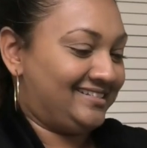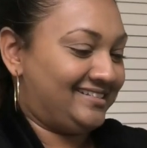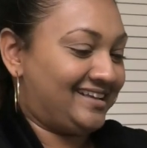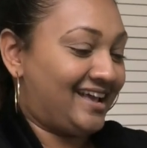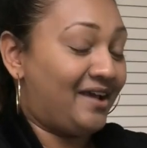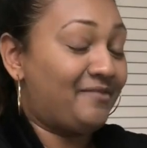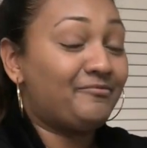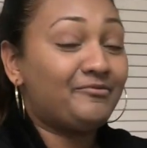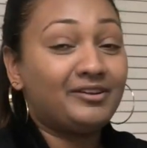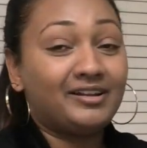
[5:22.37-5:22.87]

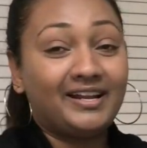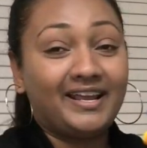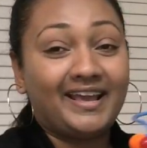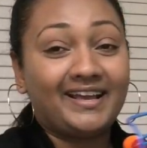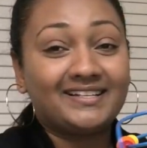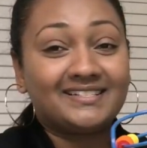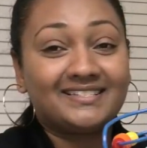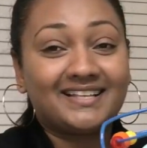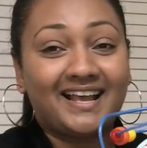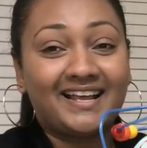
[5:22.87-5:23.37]
I'm really
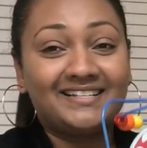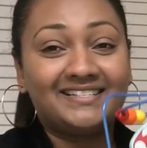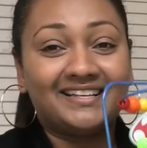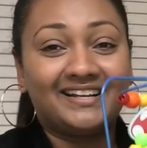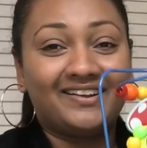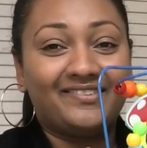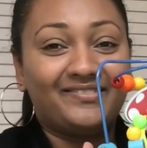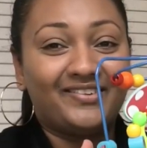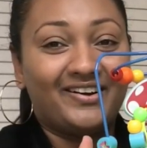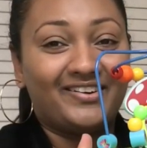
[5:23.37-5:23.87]
excited
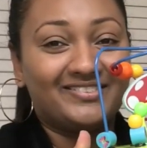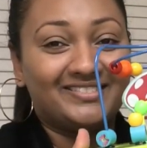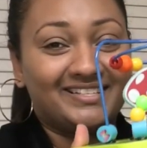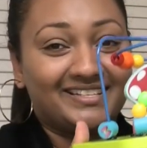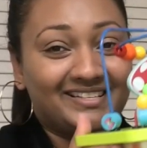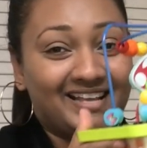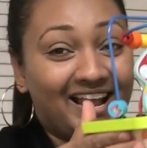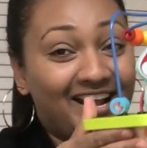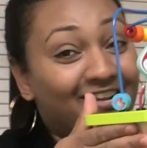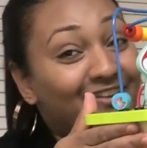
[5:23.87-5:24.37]
about
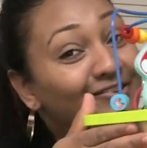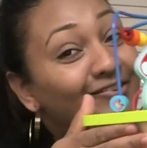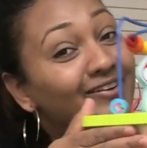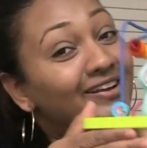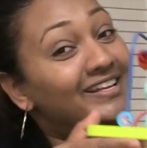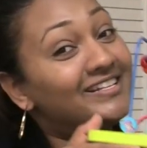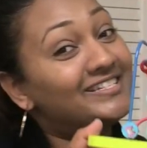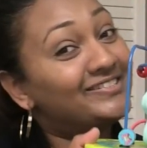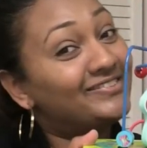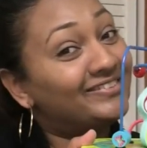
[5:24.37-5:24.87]
it. I know
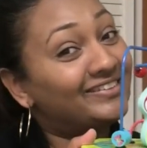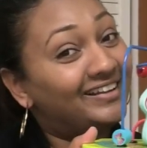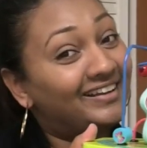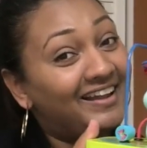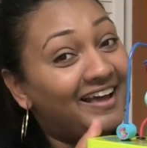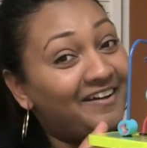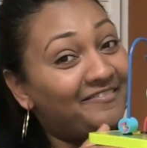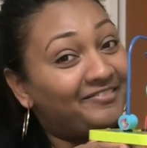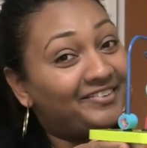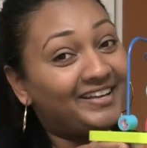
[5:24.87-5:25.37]
he's gonna
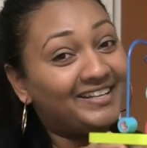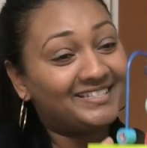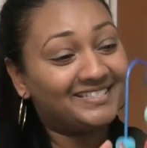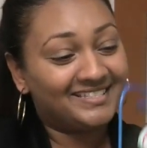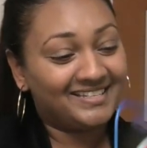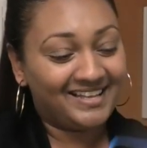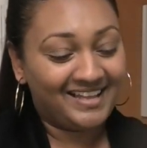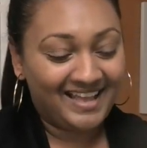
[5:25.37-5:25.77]
love it,